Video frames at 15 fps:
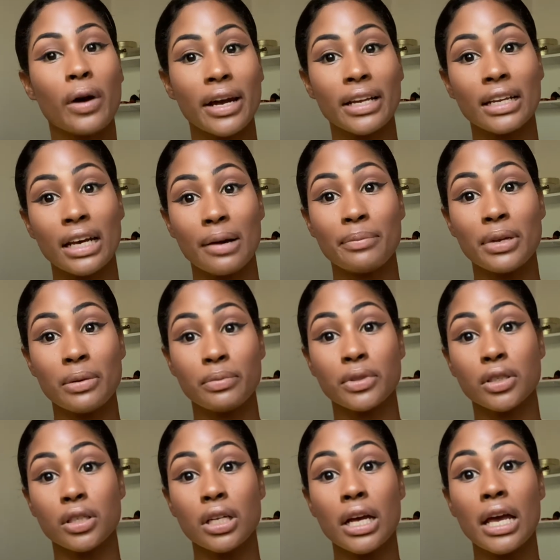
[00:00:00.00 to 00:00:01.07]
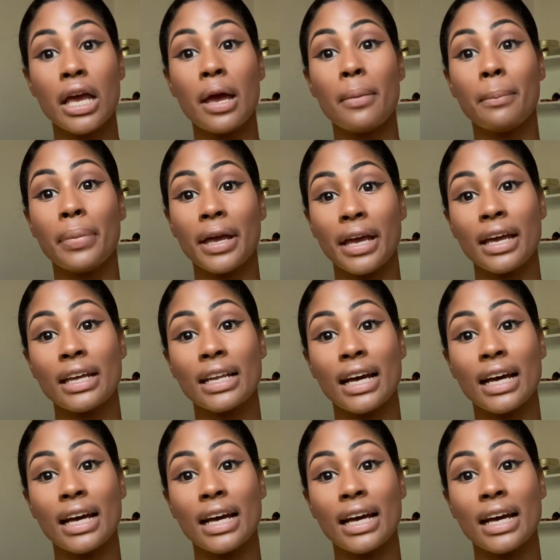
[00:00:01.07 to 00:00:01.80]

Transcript: idea people paid